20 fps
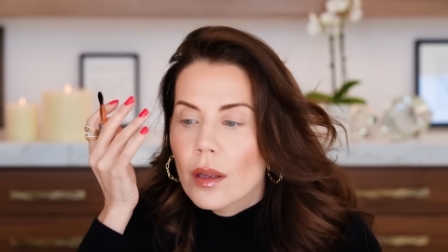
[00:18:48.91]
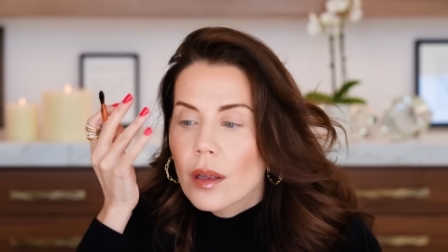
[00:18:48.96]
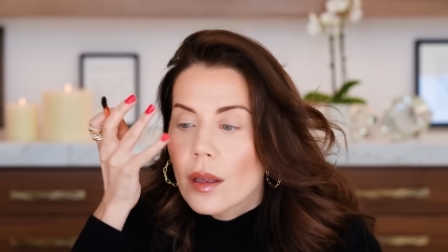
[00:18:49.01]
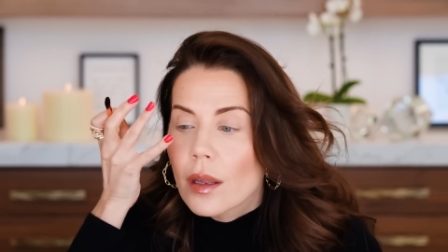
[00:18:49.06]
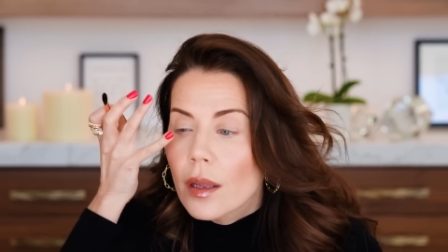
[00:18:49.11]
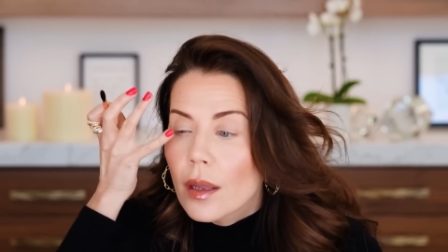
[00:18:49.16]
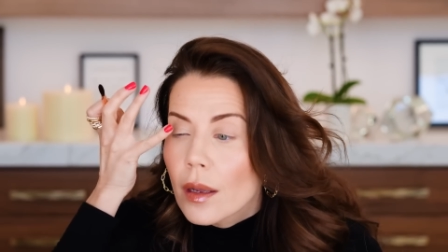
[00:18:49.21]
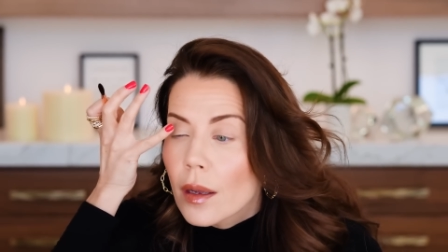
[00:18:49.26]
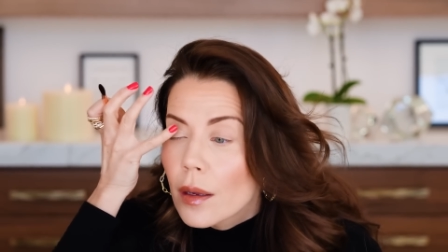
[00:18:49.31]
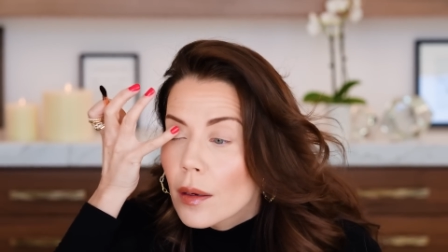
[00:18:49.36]

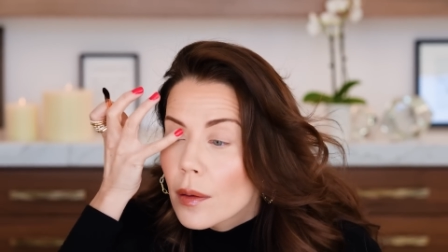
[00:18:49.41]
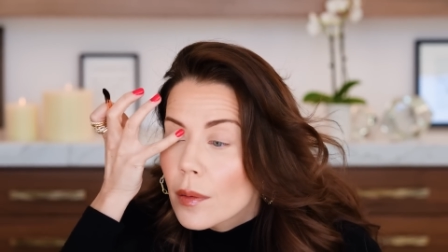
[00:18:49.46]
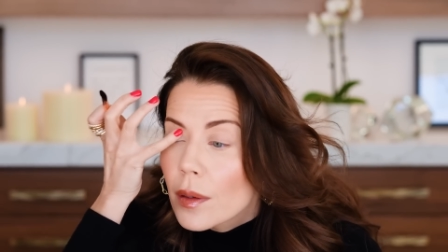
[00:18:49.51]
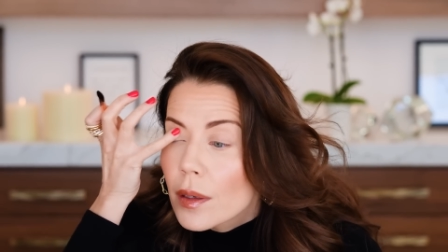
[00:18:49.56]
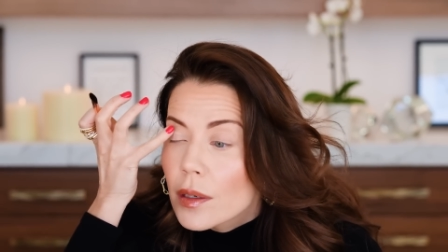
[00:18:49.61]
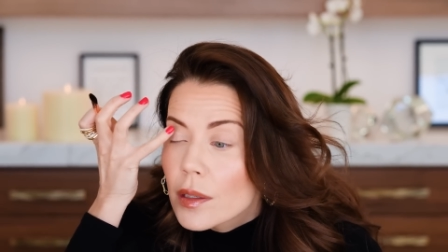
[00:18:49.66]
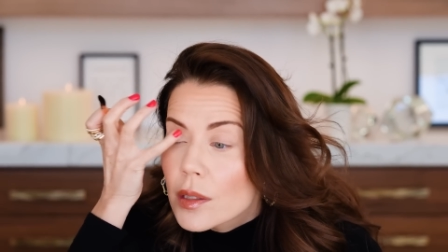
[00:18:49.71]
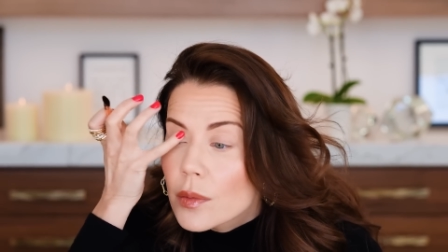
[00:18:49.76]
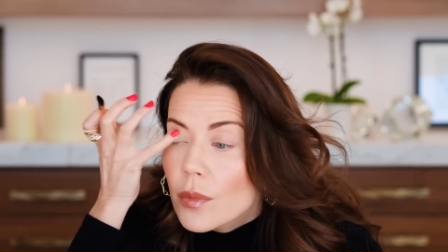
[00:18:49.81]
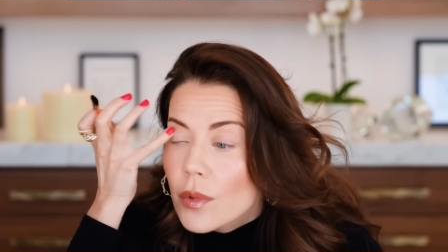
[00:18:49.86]
And I'm
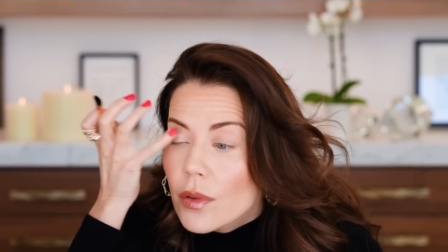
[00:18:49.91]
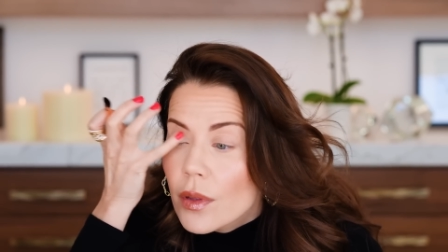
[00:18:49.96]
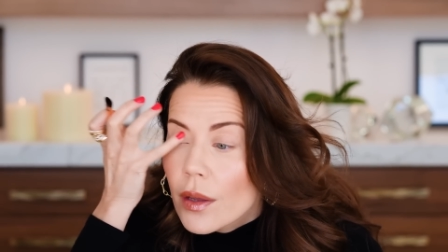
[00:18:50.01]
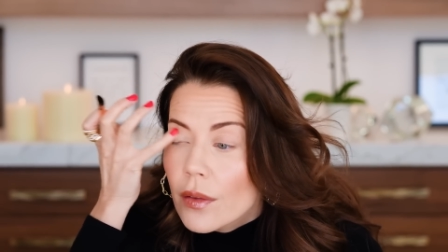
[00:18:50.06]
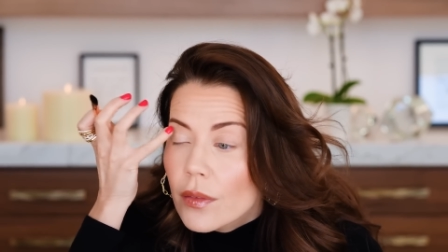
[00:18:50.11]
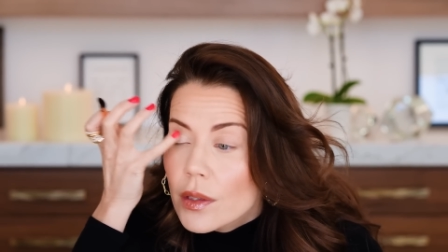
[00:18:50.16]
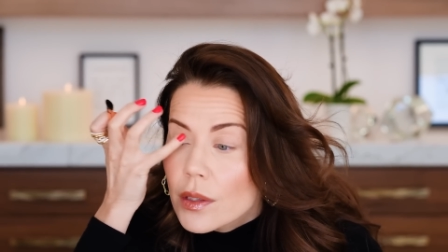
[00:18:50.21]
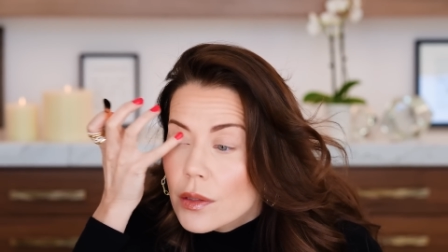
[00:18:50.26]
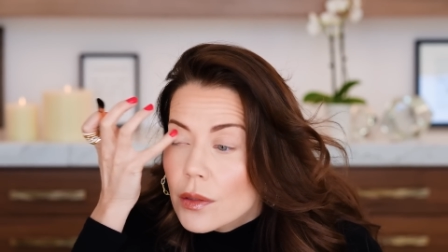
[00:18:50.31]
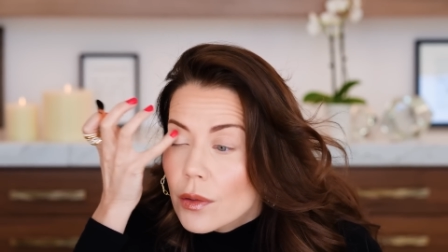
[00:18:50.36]
gonna smooth
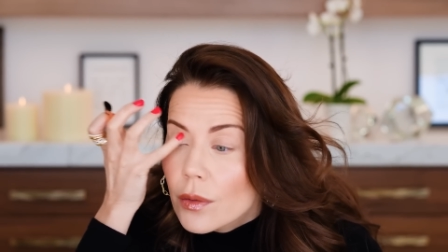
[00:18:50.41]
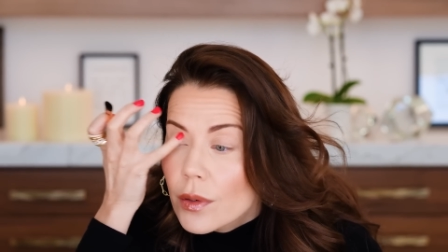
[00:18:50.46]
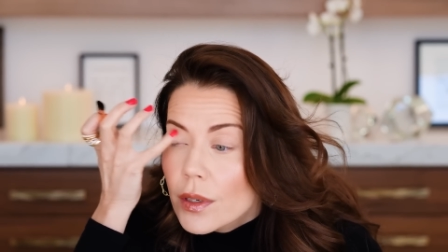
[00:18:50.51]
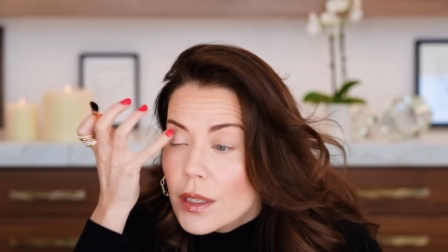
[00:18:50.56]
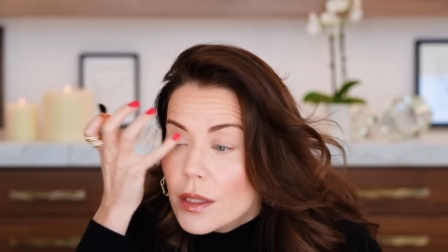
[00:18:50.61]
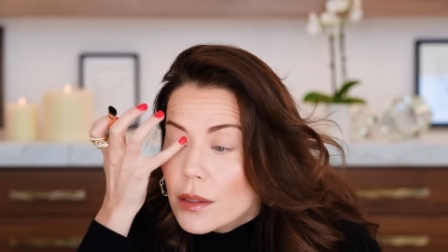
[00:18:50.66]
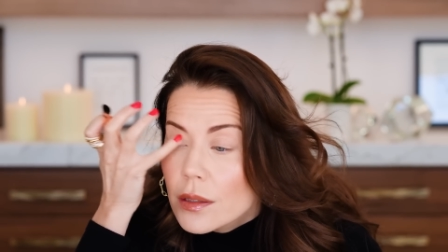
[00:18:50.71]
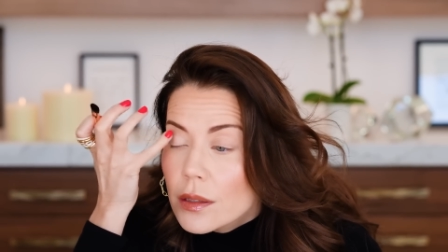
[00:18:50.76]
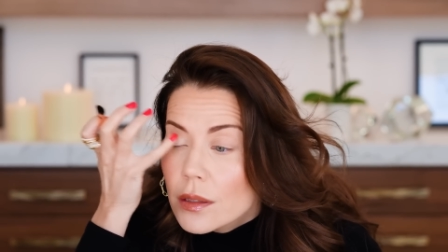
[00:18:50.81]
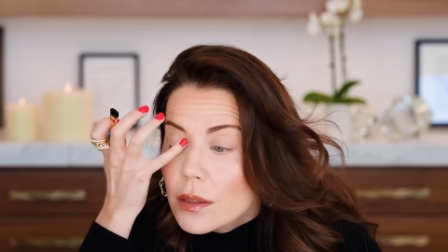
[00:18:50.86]
out this
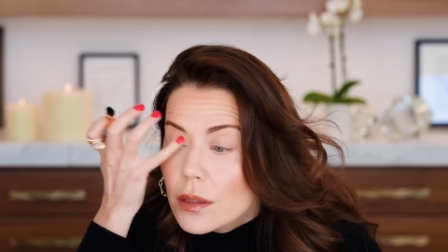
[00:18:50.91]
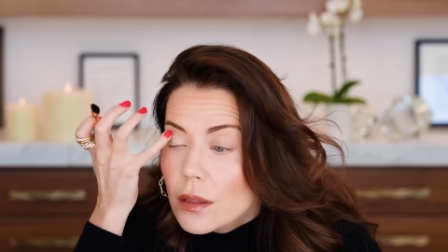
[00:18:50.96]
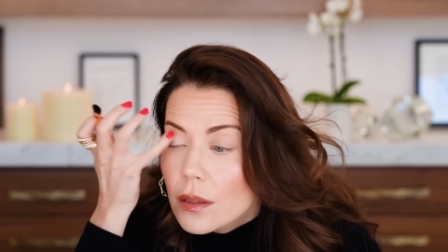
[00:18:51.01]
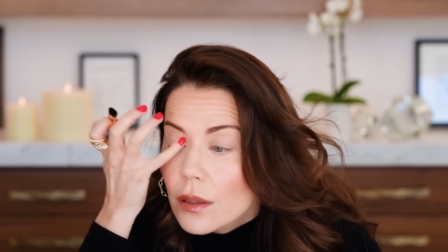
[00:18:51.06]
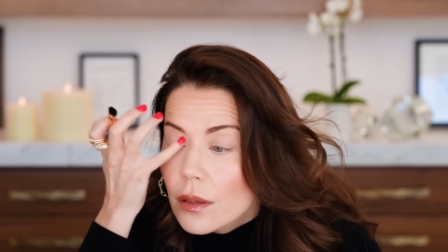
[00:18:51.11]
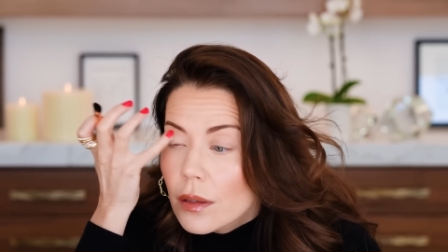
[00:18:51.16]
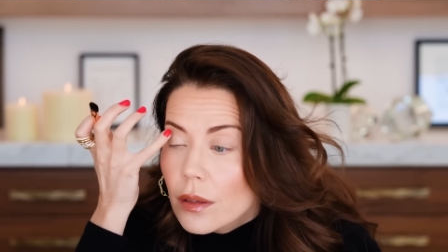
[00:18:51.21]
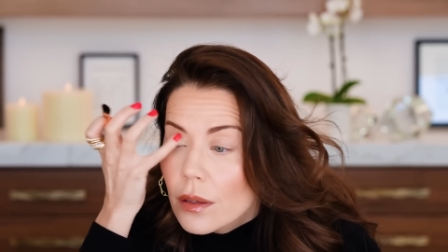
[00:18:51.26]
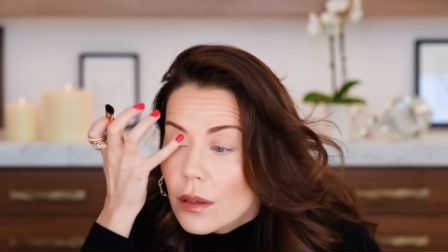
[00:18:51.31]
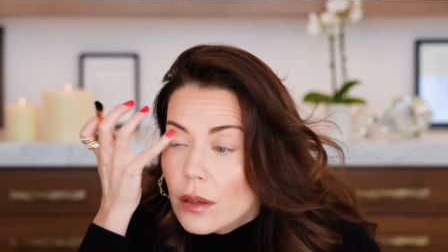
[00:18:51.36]
crease.
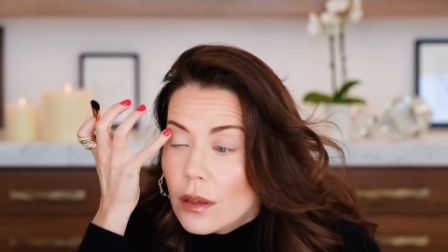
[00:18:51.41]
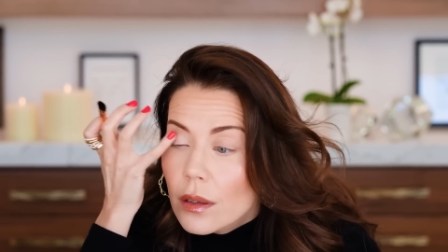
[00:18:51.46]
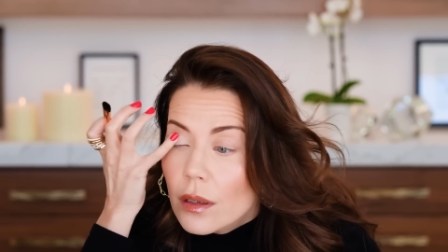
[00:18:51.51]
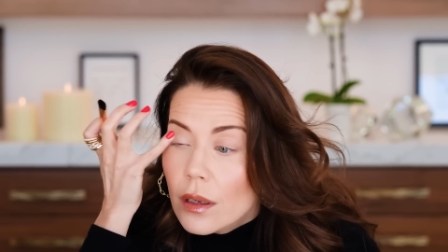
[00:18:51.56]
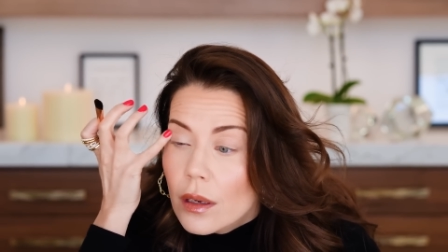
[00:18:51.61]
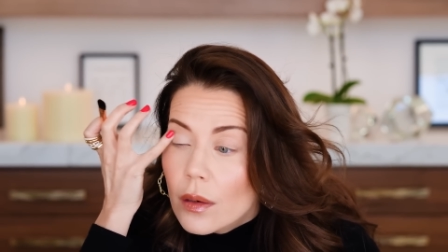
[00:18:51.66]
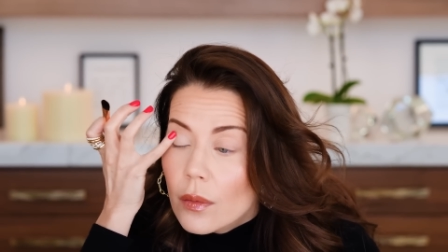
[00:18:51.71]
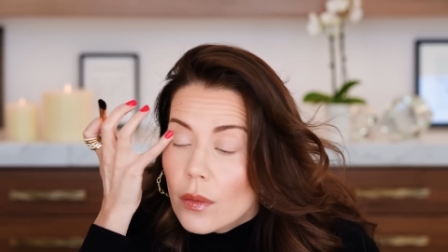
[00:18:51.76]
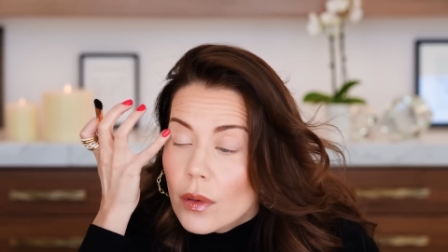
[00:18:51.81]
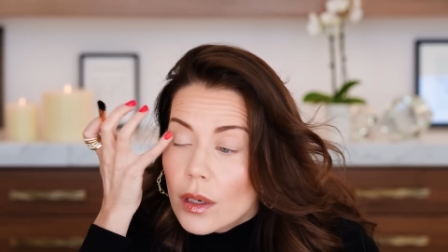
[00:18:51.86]

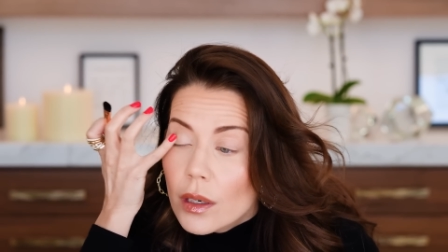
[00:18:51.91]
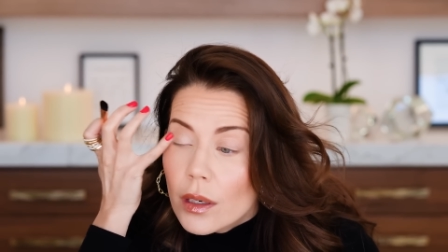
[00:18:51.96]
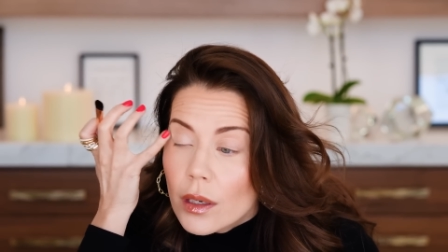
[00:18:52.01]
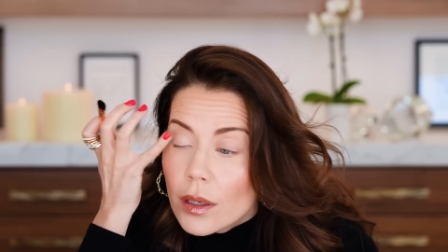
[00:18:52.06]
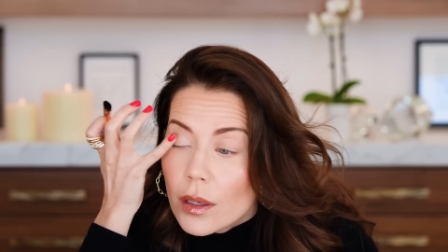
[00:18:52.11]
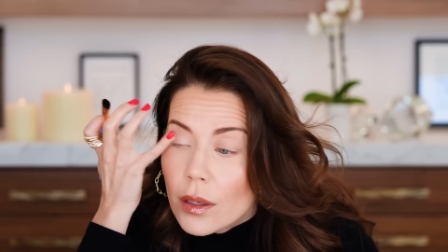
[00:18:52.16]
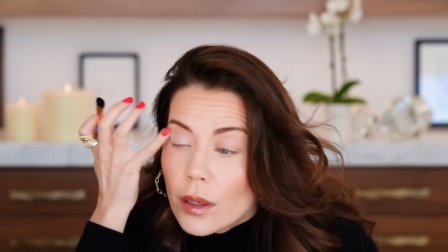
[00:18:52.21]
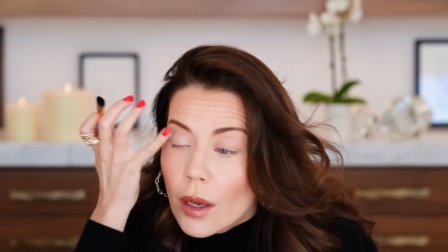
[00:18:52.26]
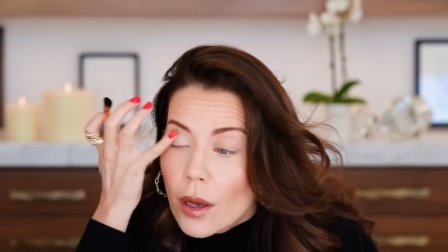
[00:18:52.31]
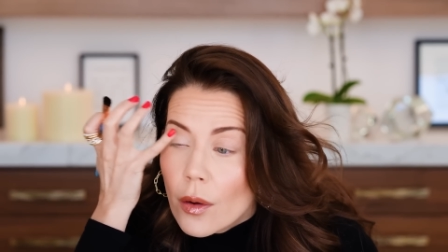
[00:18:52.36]
We're gonna
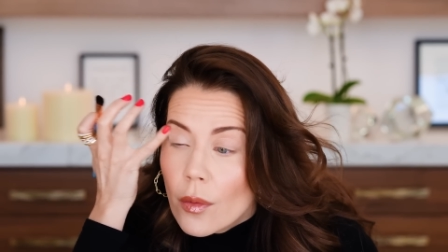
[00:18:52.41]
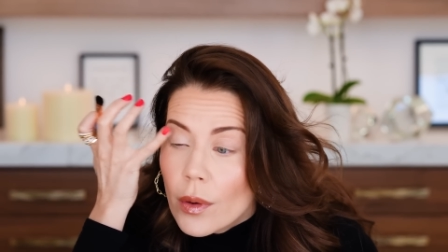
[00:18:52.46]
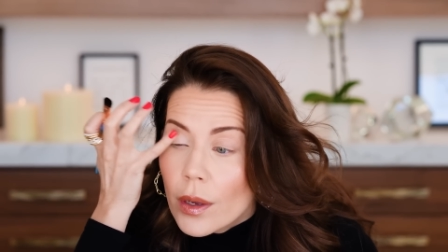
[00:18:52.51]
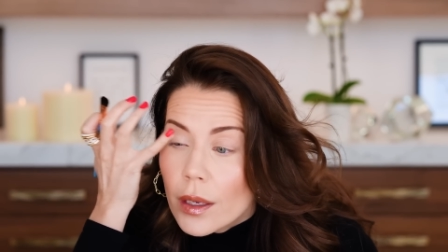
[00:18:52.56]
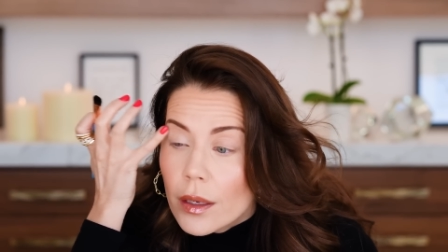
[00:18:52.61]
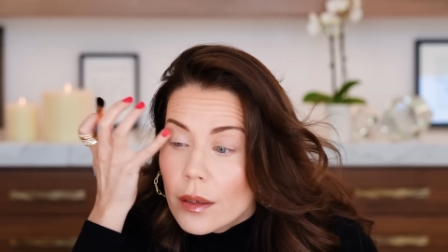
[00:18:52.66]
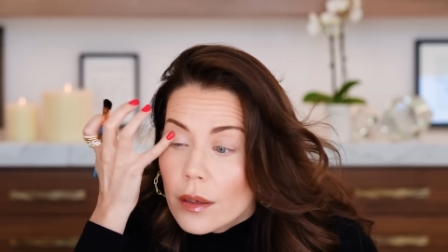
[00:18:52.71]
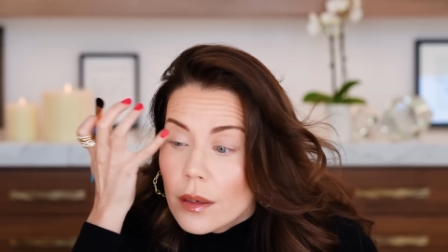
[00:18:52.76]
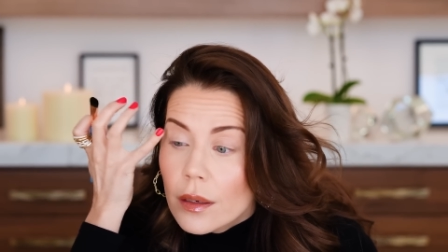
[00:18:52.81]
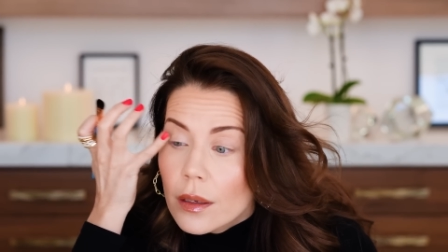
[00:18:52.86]
go
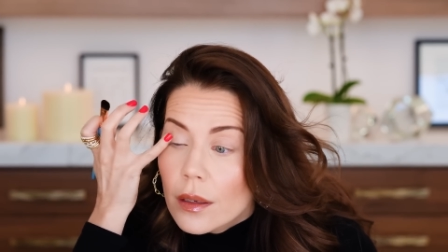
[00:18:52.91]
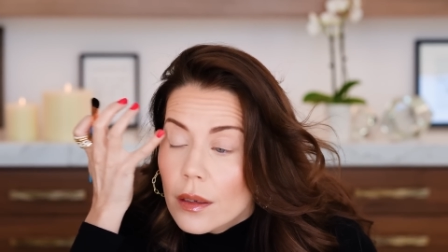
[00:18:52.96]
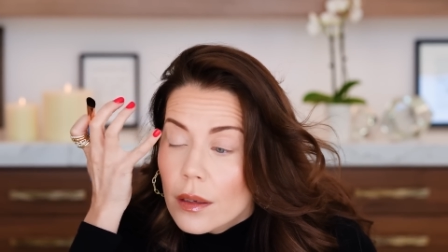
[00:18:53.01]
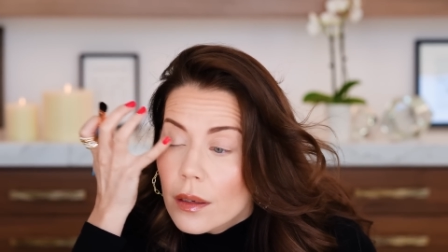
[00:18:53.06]
in.